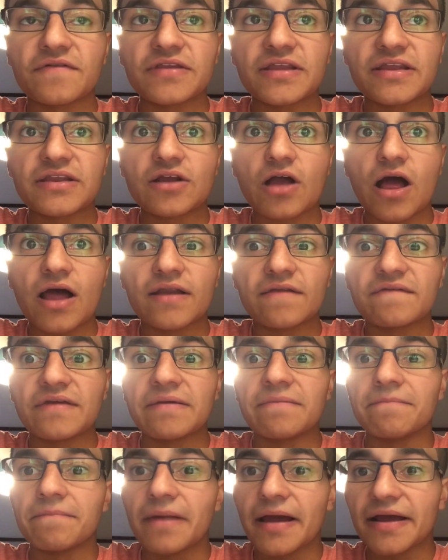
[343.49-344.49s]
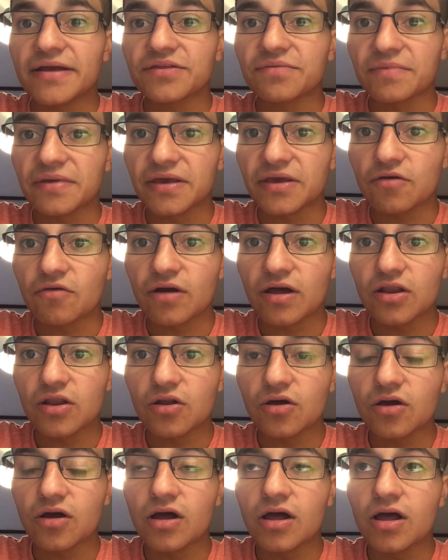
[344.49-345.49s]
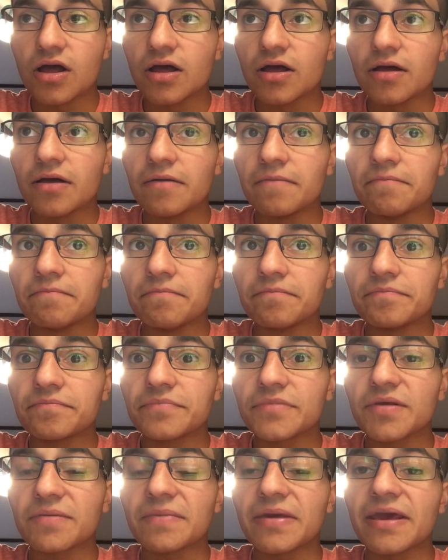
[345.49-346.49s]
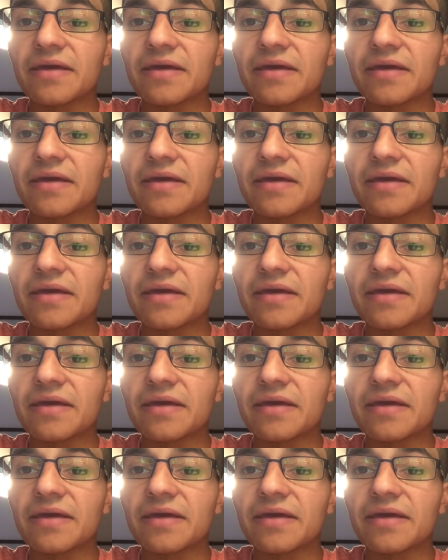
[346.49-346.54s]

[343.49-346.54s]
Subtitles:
It did kind of impact me quite a lot to be